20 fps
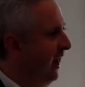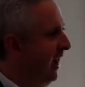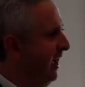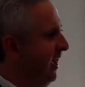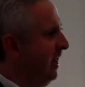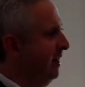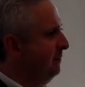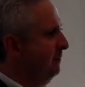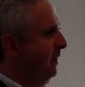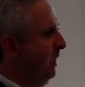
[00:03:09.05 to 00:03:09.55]
I
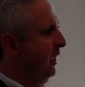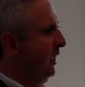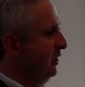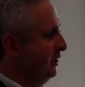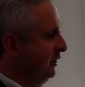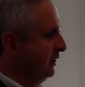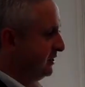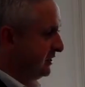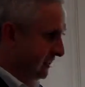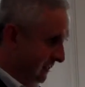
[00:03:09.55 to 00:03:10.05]
am
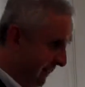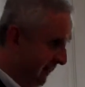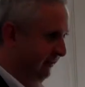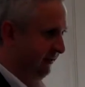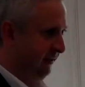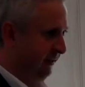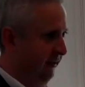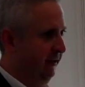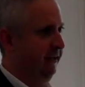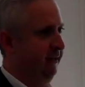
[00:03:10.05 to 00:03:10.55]

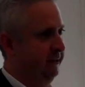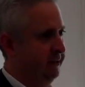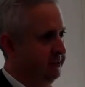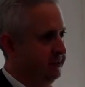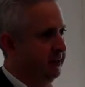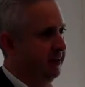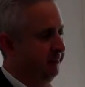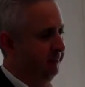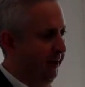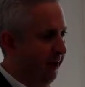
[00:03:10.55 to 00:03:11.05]

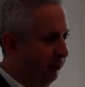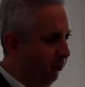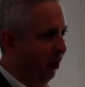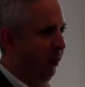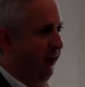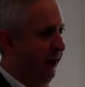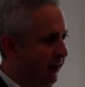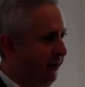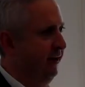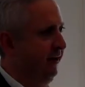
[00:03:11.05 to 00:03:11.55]
scandalised by
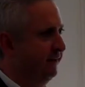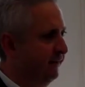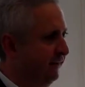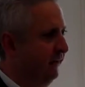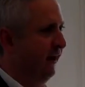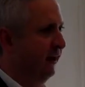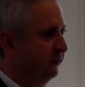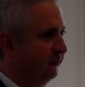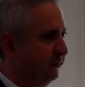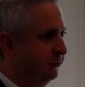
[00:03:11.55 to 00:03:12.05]
what I have
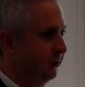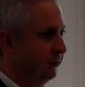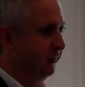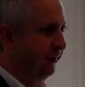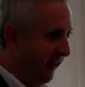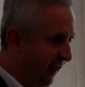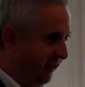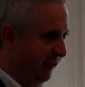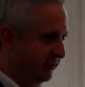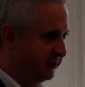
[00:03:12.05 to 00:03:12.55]
found.
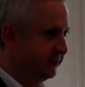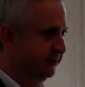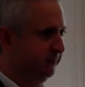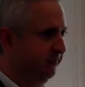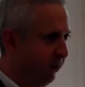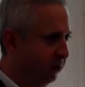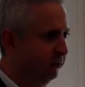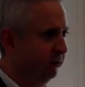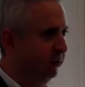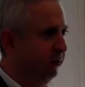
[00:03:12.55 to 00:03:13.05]
That is the
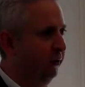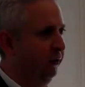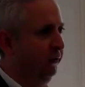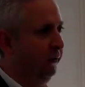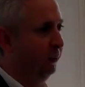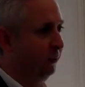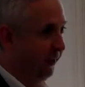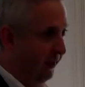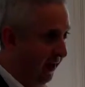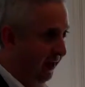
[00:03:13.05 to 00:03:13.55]
model
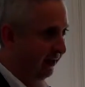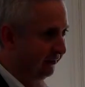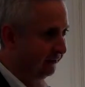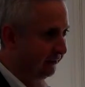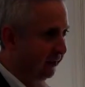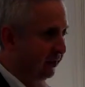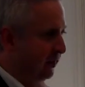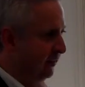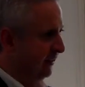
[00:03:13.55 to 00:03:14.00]
that we have.